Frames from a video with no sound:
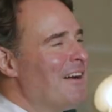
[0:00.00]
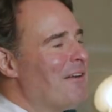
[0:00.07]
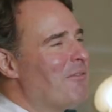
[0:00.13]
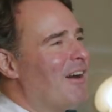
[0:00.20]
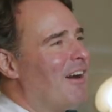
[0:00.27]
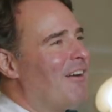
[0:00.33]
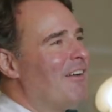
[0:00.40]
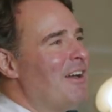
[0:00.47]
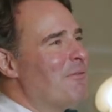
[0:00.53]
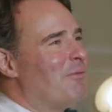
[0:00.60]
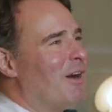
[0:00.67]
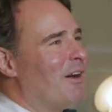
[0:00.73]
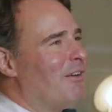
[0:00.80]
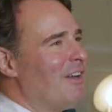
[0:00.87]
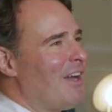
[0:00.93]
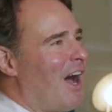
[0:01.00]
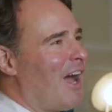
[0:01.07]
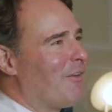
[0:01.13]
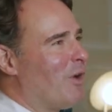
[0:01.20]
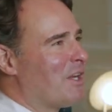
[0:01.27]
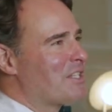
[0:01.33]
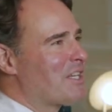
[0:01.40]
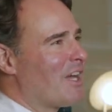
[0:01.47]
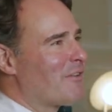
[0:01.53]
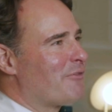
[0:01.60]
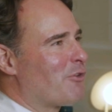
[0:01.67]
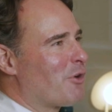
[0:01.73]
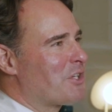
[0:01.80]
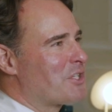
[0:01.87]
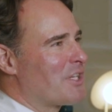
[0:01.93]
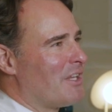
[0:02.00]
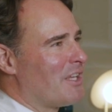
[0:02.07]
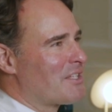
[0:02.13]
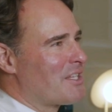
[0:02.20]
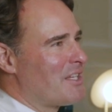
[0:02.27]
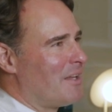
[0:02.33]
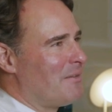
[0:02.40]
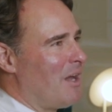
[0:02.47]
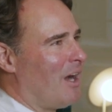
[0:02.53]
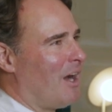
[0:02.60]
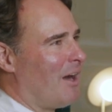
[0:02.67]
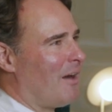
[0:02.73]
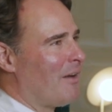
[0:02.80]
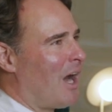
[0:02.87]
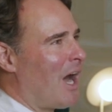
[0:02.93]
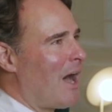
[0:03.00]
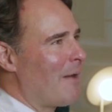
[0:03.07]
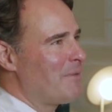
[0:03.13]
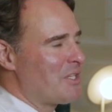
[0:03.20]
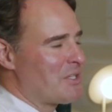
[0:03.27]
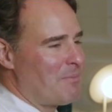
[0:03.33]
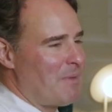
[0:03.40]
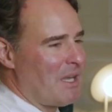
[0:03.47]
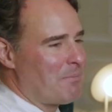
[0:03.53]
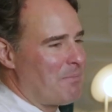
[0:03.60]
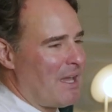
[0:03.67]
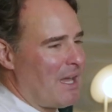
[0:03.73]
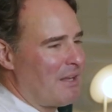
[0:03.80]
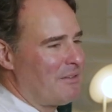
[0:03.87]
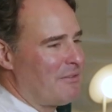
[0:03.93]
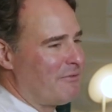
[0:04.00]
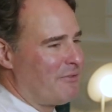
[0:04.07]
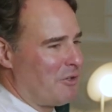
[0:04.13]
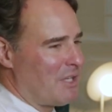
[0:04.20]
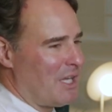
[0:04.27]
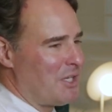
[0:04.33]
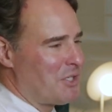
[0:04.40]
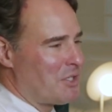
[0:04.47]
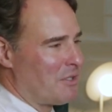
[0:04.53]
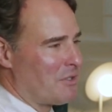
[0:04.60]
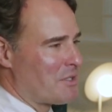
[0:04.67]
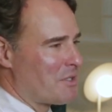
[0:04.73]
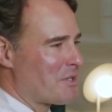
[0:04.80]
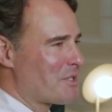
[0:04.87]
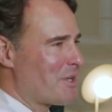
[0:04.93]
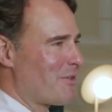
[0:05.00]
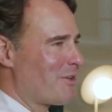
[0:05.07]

Well, I once got a fortune that said, hobbies make bad vocations. So